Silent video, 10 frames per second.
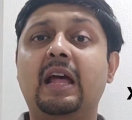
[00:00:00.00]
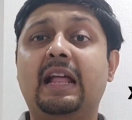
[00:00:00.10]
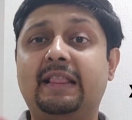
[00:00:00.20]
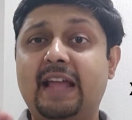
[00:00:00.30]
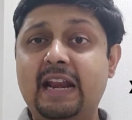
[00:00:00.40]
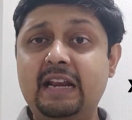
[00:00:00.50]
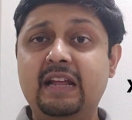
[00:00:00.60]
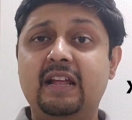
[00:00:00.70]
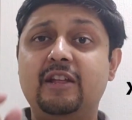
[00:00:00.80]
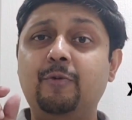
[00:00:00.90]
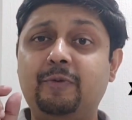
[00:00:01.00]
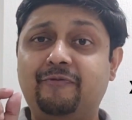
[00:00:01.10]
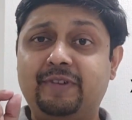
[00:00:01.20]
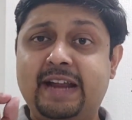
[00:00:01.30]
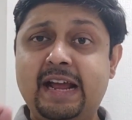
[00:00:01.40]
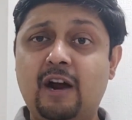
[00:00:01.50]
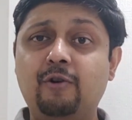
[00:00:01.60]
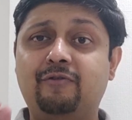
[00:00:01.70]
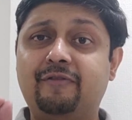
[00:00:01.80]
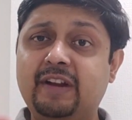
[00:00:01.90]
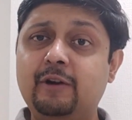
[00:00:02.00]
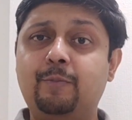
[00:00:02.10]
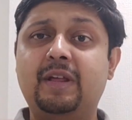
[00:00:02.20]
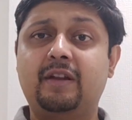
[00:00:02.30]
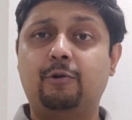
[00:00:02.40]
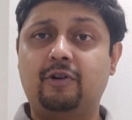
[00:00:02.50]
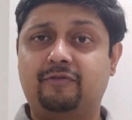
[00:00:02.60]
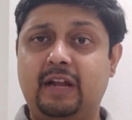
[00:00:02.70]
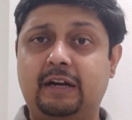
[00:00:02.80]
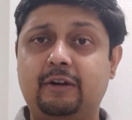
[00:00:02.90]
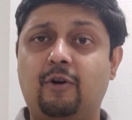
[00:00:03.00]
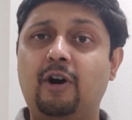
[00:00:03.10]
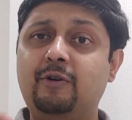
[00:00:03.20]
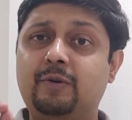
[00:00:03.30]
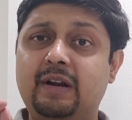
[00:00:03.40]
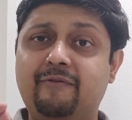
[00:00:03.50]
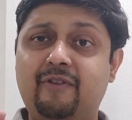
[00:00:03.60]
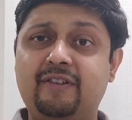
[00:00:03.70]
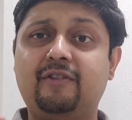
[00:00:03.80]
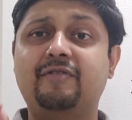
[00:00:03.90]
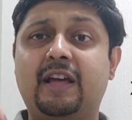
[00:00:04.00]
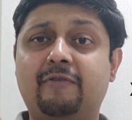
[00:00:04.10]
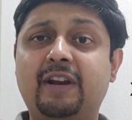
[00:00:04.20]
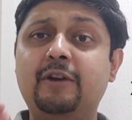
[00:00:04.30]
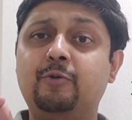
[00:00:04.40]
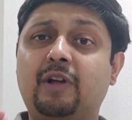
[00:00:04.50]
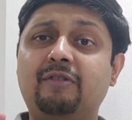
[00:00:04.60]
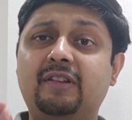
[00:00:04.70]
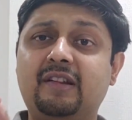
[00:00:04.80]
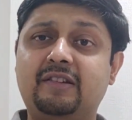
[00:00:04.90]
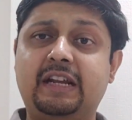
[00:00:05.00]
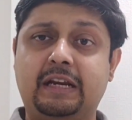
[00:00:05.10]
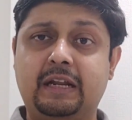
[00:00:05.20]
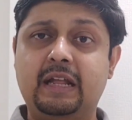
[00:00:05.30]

Then you take out 50 rupees out of that on 1st of January 2016.